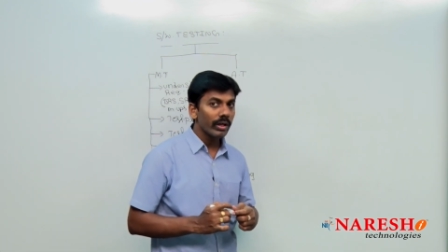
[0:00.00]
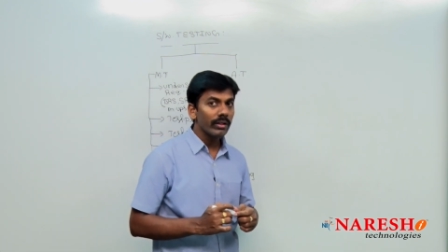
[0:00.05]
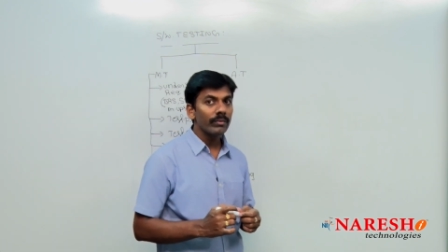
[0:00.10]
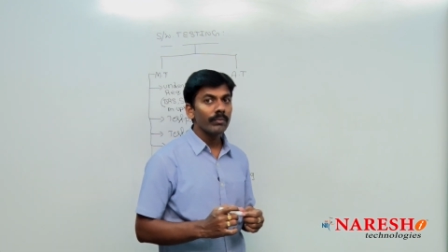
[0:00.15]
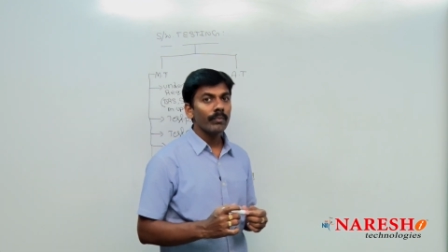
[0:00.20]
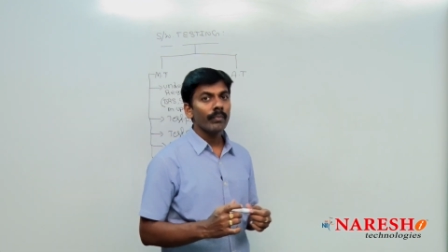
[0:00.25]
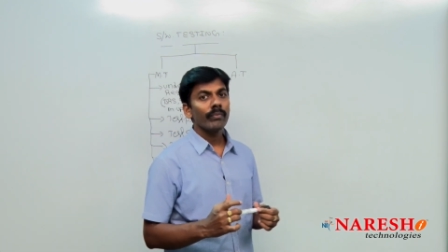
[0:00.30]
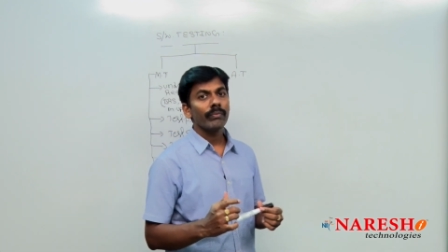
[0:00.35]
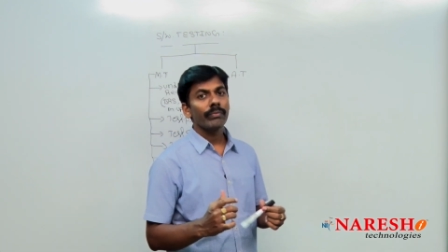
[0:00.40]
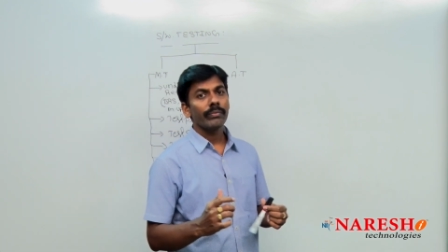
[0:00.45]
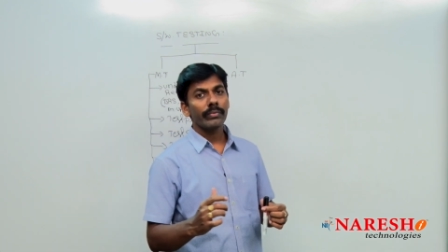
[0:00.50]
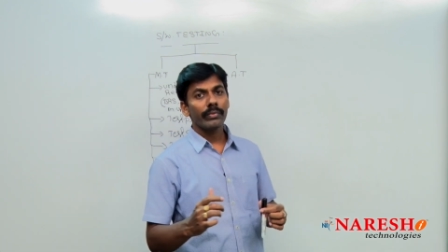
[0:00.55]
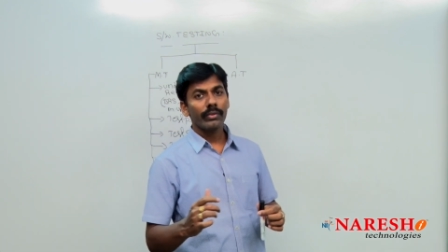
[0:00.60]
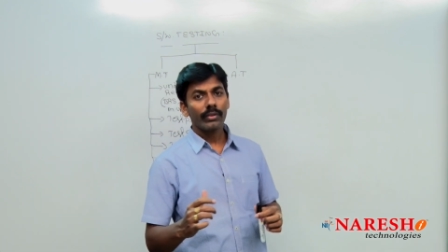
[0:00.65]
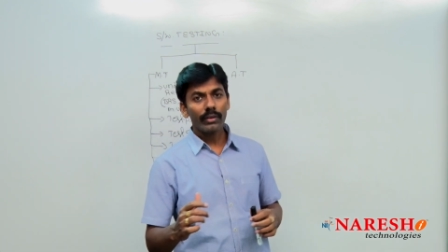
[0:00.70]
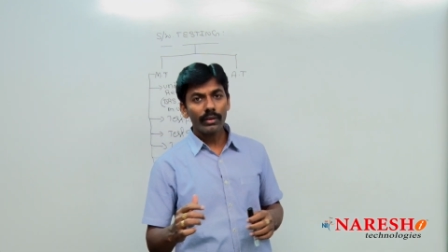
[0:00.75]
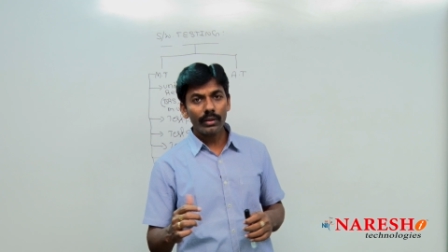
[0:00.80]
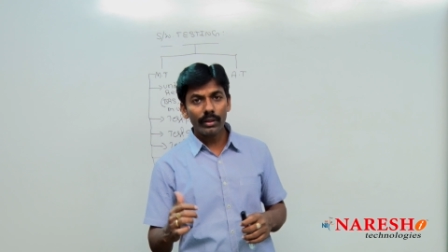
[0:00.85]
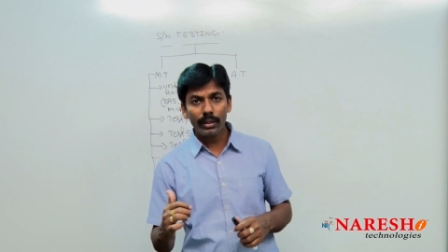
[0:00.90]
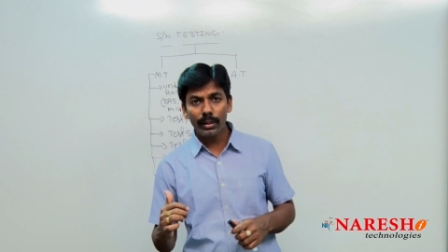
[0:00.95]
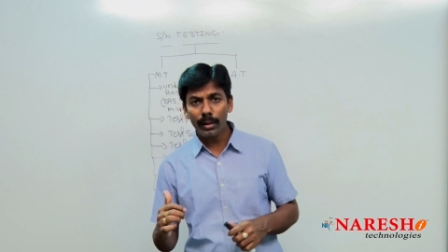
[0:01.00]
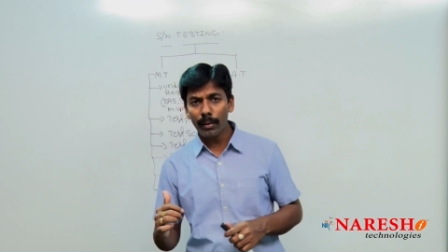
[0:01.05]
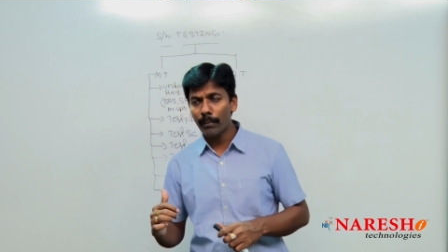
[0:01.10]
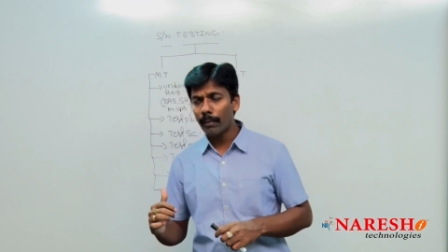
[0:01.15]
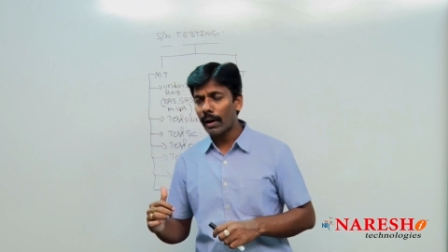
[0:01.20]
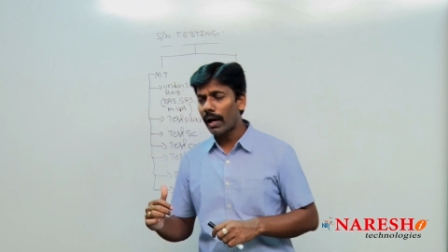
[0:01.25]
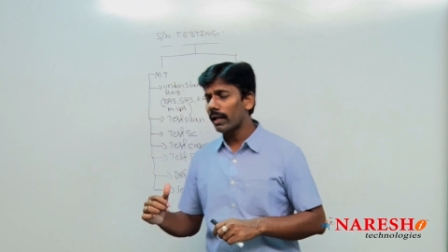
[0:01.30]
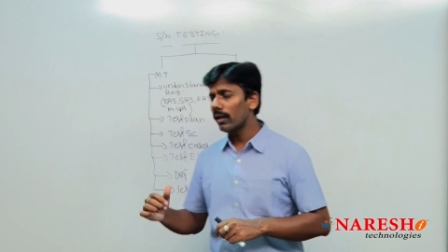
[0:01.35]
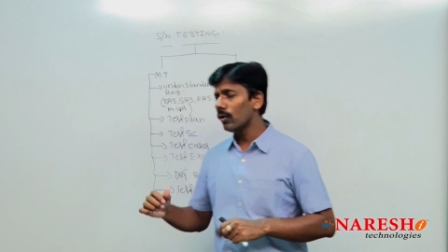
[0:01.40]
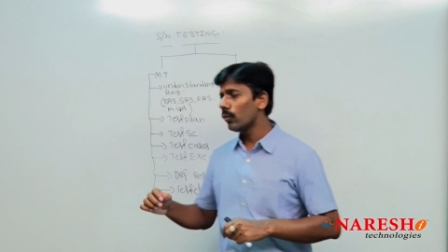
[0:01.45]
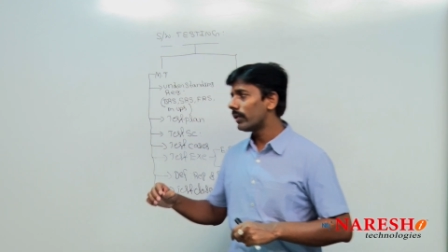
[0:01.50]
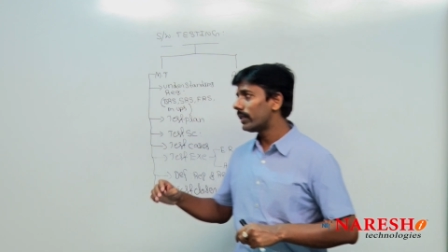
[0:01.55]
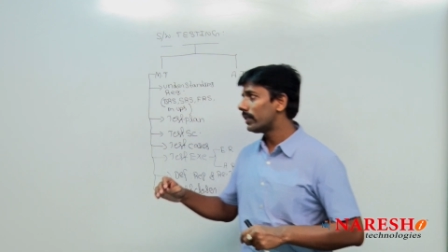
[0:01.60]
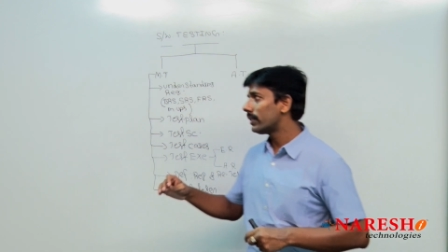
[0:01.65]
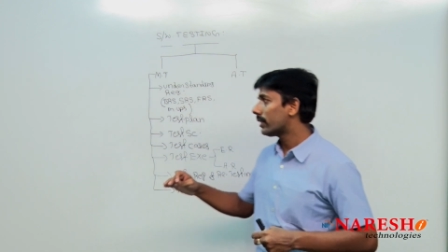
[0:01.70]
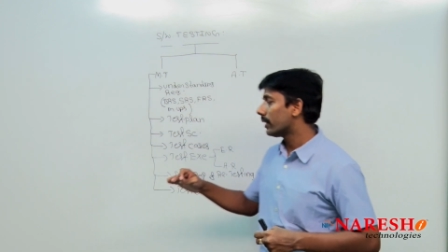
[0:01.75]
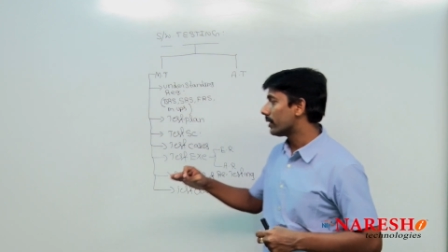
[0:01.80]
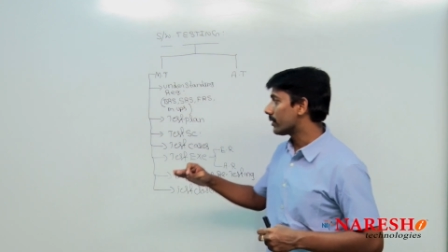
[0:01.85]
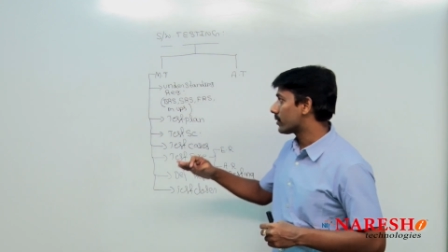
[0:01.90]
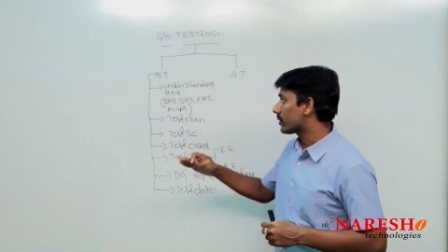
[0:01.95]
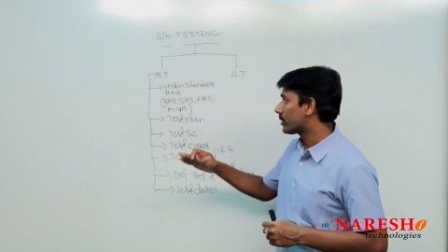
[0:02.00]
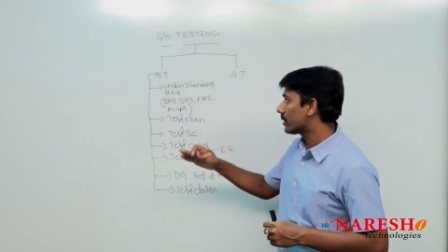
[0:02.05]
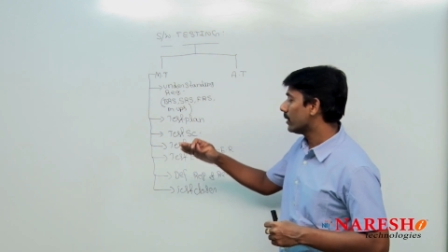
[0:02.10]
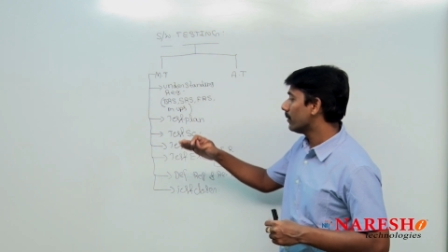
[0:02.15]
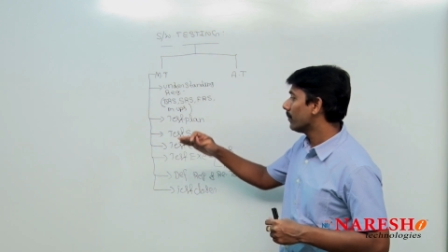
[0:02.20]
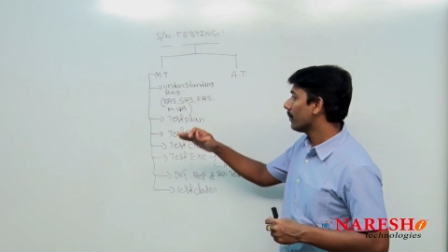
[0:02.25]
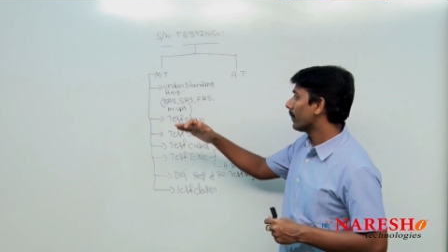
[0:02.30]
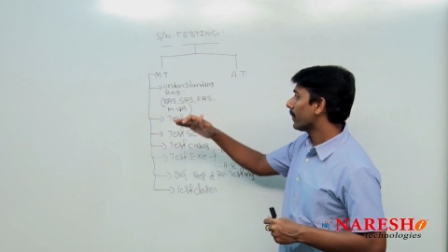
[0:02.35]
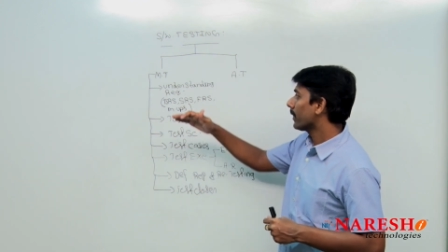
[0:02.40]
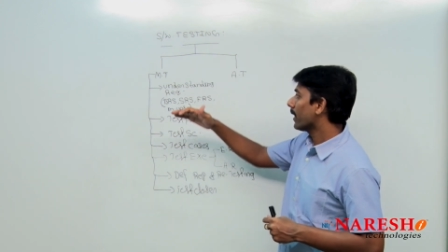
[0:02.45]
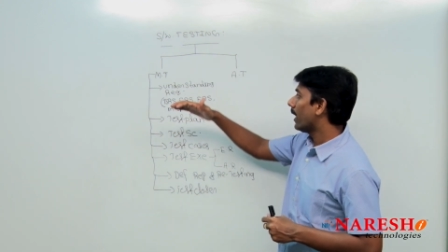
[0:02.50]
with manual testing,